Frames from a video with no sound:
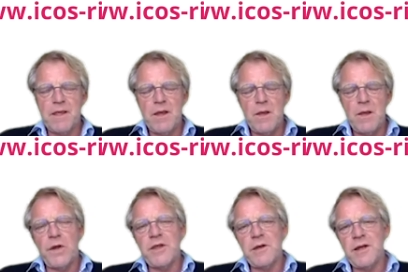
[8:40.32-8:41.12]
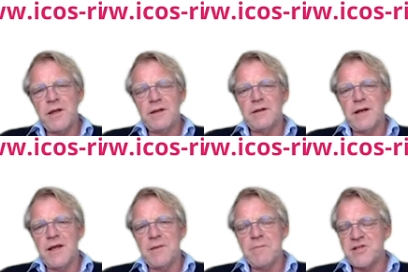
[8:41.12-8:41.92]
where they they
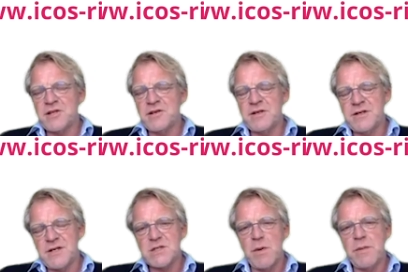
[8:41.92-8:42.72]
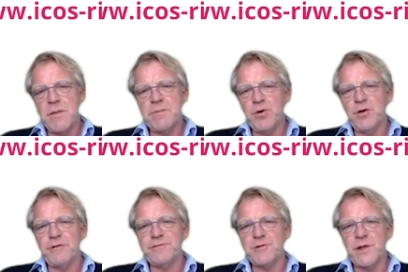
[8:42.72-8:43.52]
imagine a, a swimming pool
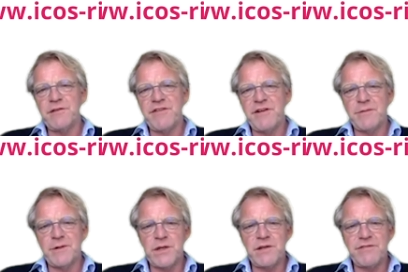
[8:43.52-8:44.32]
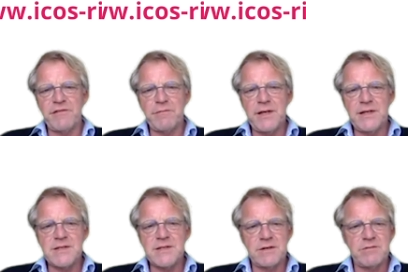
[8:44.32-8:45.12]
of 25 by 25 meters
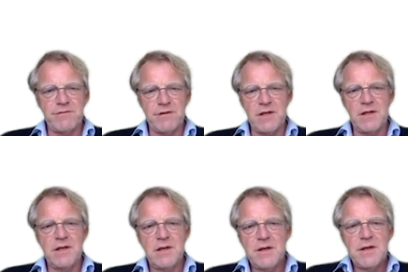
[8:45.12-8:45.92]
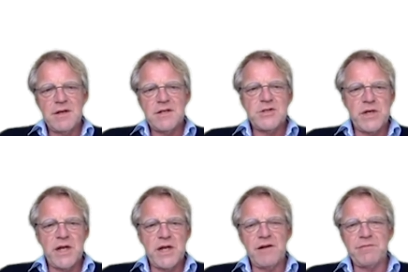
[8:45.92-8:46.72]
and roughly two and a
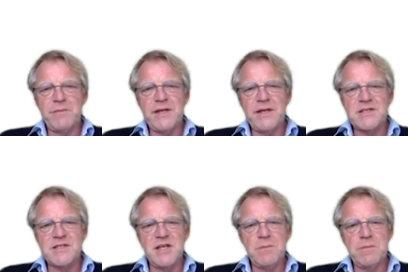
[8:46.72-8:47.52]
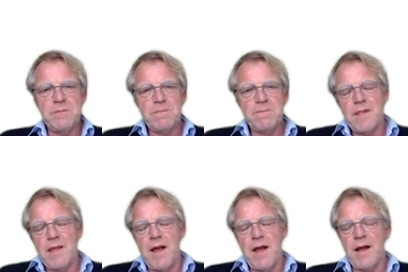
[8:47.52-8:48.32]
half meters deep,
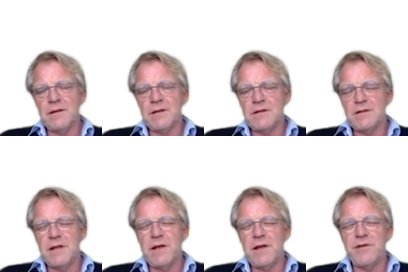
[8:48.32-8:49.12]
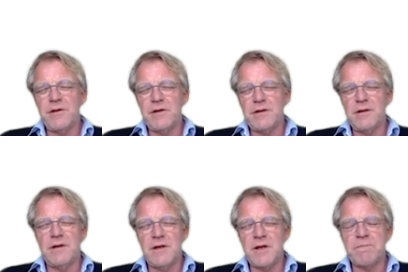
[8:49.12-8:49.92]
and if you
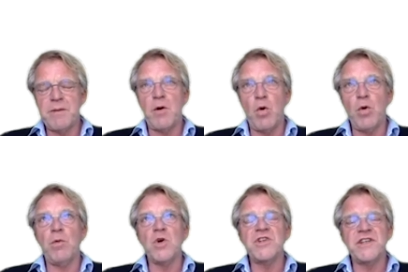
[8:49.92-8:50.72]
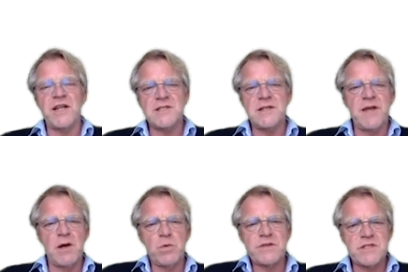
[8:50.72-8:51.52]
compare all the water that's in there
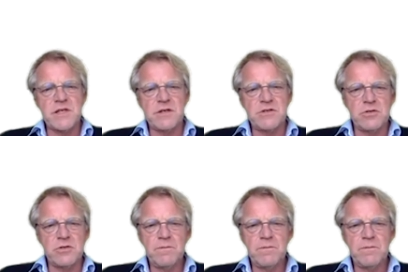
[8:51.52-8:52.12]
with the CO2,